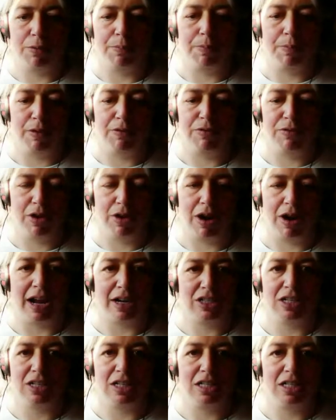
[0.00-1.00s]
if you're
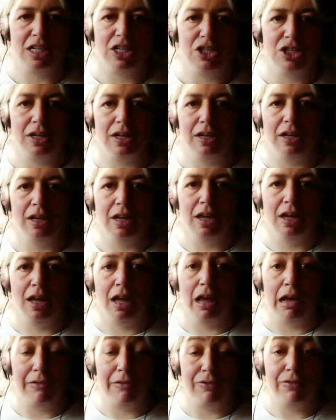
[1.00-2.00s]
actually teaching,
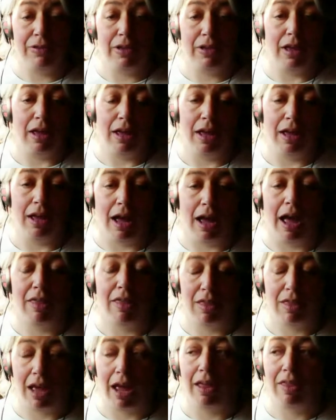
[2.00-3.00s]

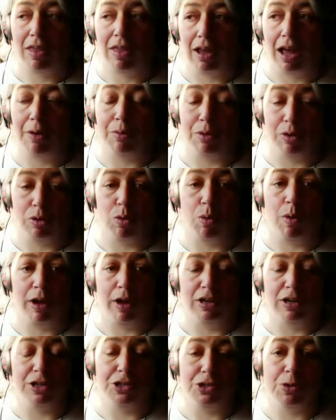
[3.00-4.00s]
I think I would
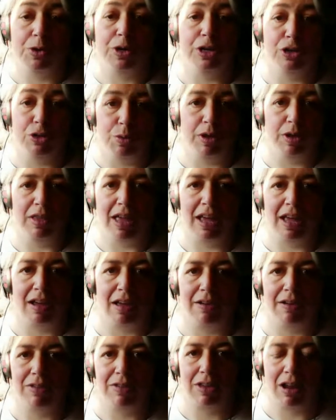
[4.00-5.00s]
quite enjoy doing that kind of.